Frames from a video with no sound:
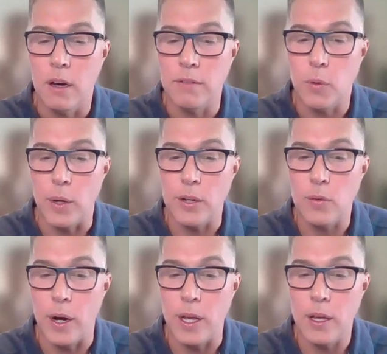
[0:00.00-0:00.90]
of
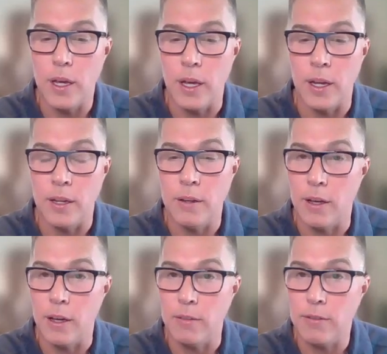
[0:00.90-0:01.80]
2020 and
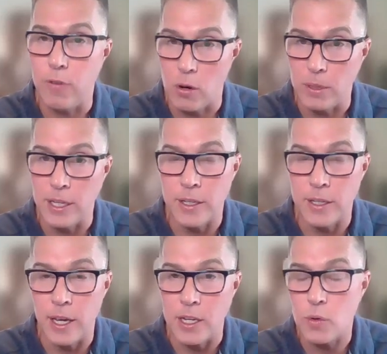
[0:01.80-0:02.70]
formally
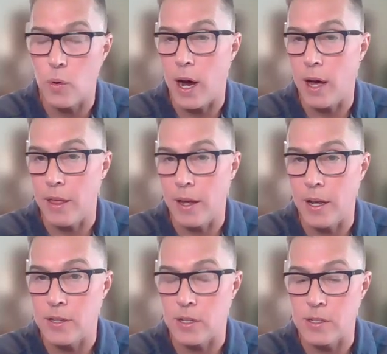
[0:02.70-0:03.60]
engaged Khoa then
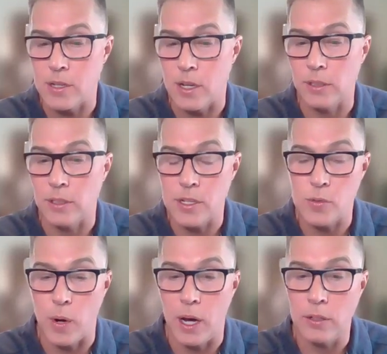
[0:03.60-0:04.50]
as a consultant
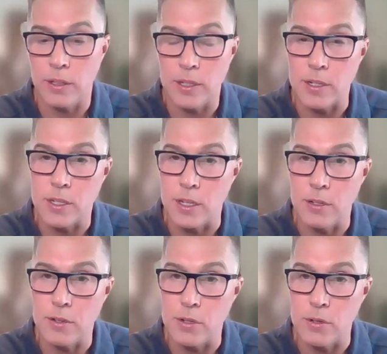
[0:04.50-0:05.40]
as well, and
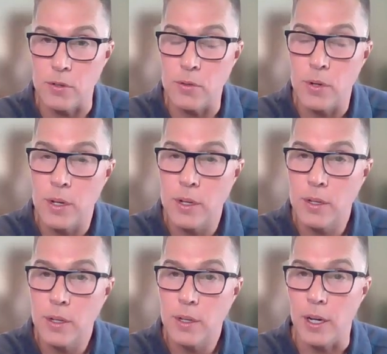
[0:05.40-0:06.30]
continue to
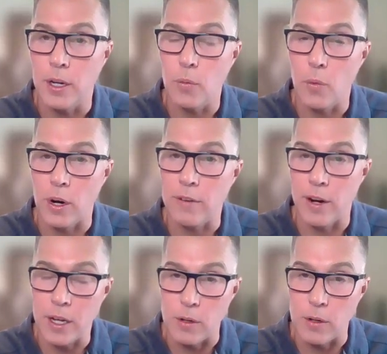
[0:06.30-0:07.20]
work
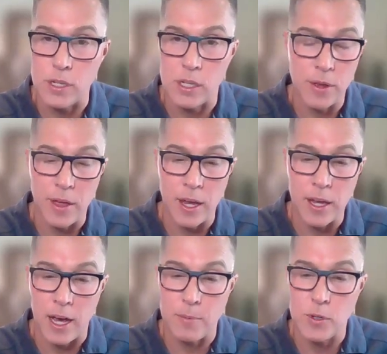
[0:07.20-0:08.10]
very closely with
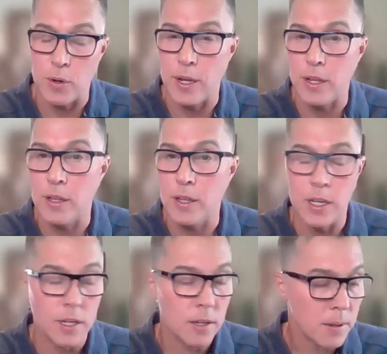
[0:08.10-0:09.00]
ACAP, joining
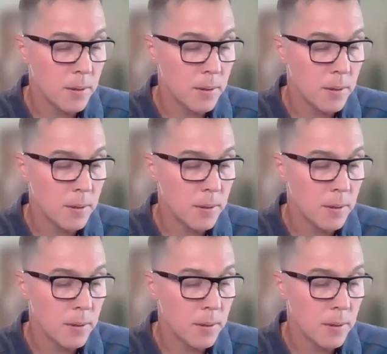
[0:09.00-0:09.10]
the